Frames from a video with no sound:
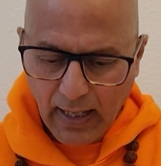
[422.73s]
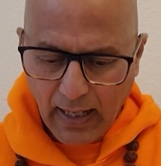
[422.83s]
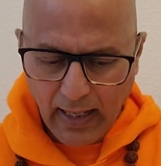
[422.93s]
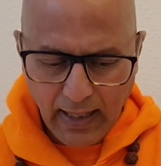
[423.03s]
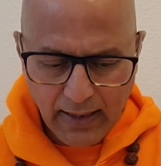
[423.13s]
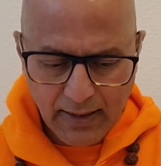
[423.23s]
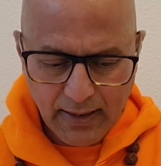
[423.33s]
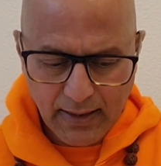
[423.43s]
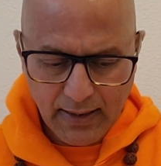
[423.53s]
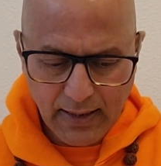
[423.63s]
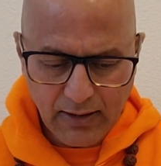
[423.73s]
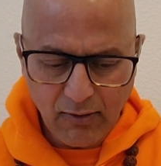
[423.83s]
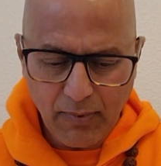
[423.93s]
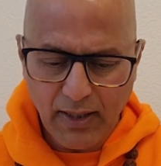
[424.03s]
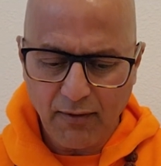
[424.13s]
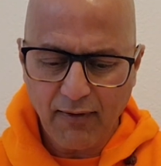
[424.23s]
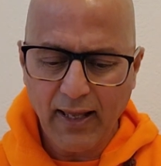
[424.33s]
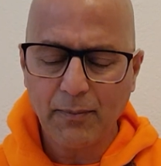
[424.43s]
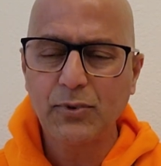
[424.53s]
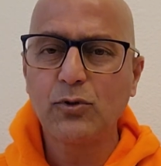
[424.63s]
and it will be of
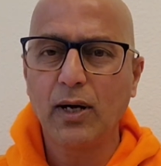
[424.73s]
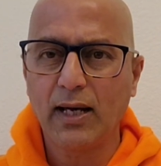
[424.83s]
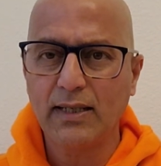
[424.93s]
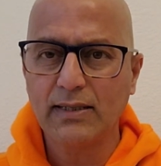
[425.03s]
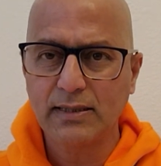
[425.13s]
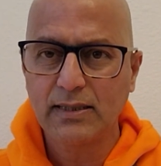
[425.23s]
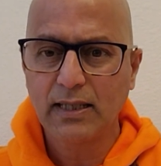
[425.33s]
help to us